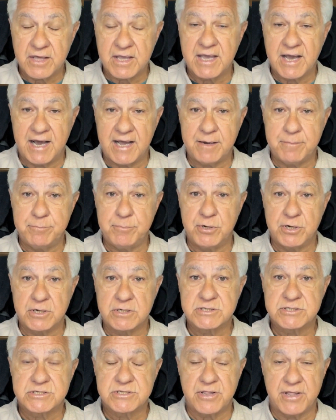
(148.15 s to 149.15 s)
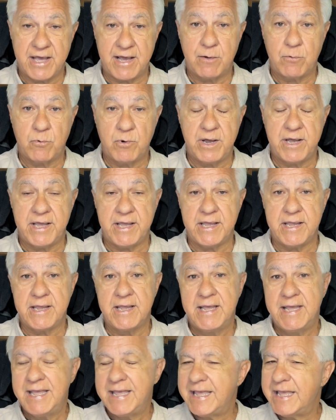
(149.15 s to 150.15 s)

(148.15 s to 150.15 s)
the guidebooks that way,